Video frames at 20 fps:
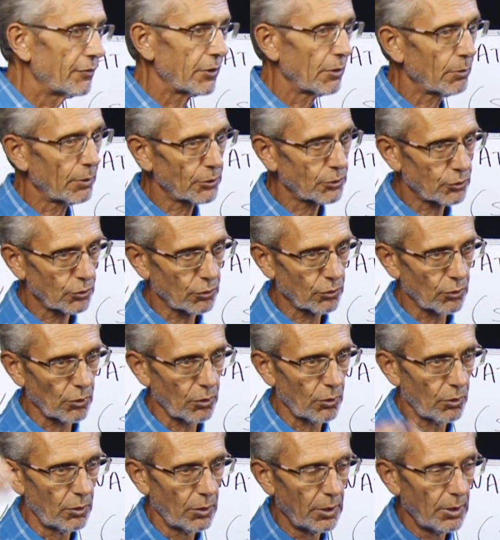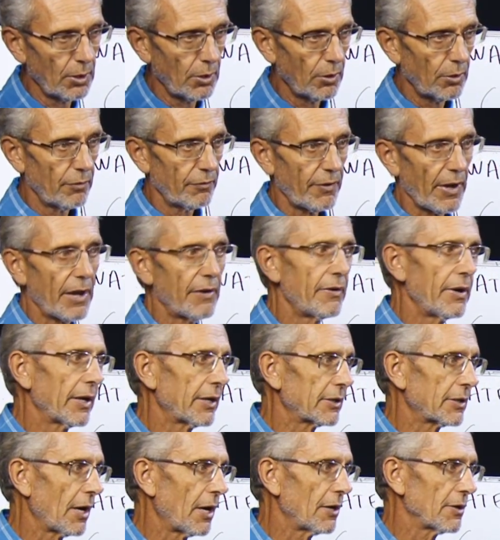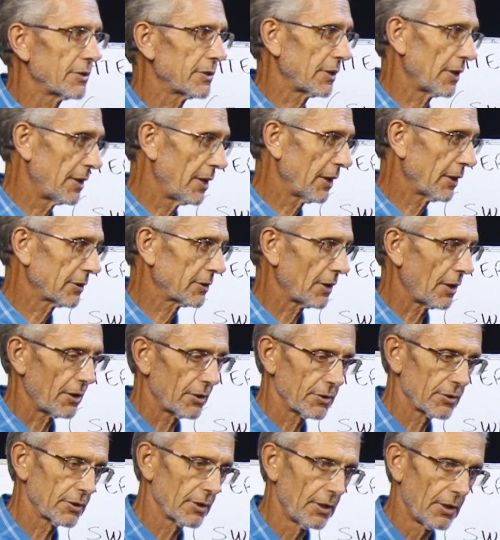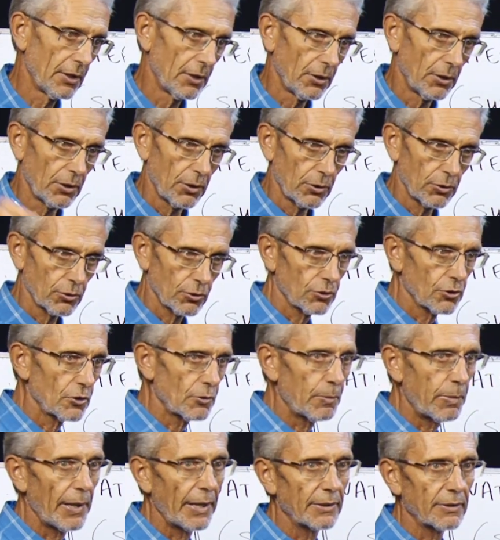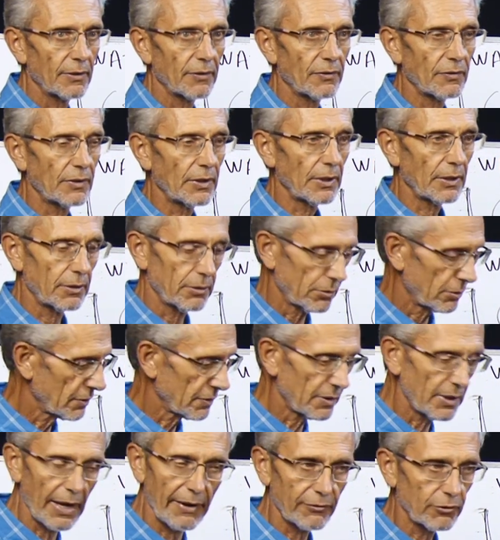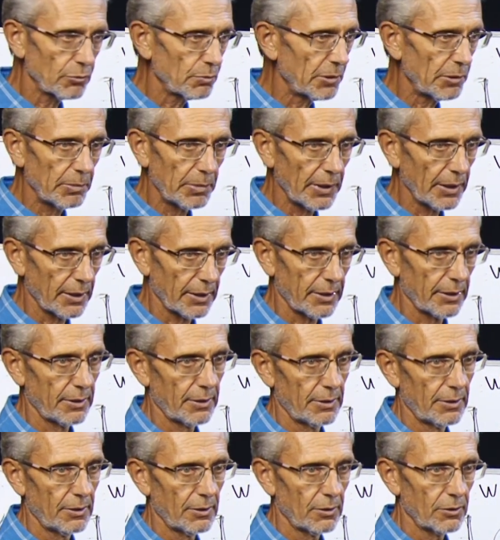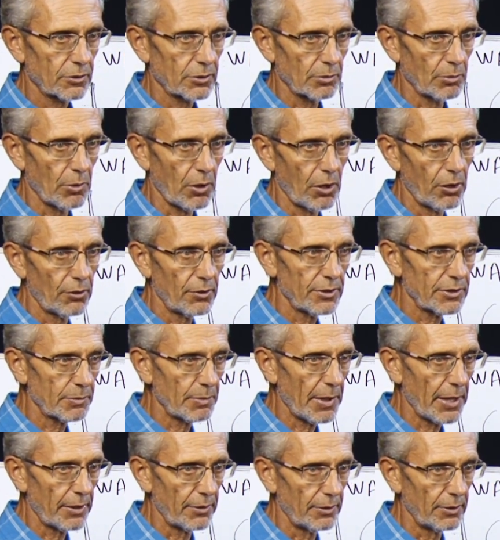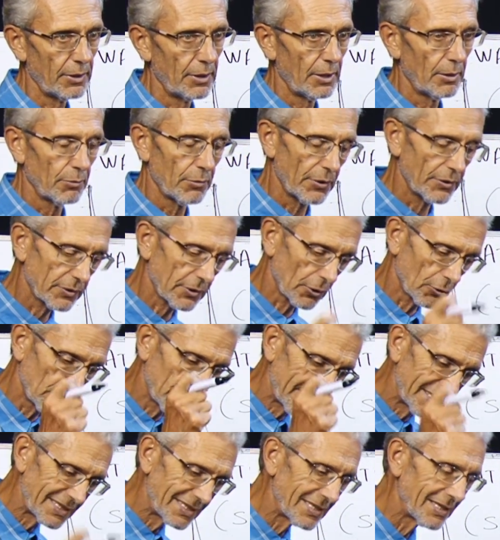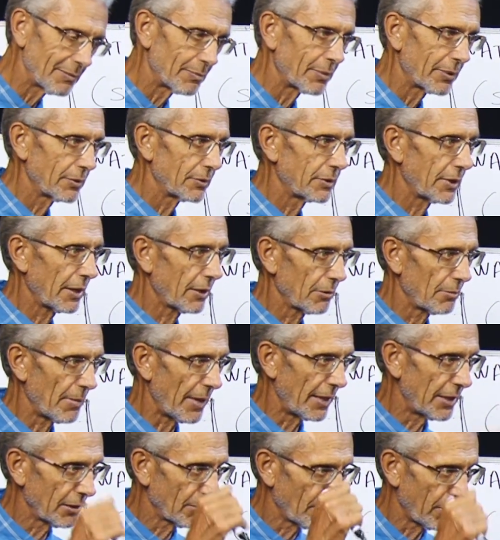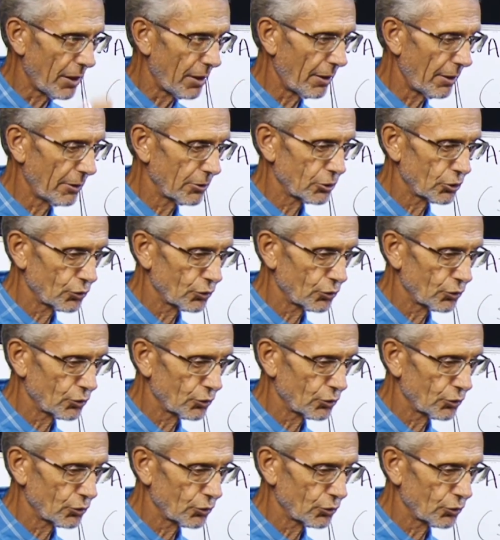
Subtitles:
you want to grow 5 hectares, 10 hectares, you just plant a stick. It doesn't have to be big. Smaller is better. But it's got to be deep. Take a mining bar,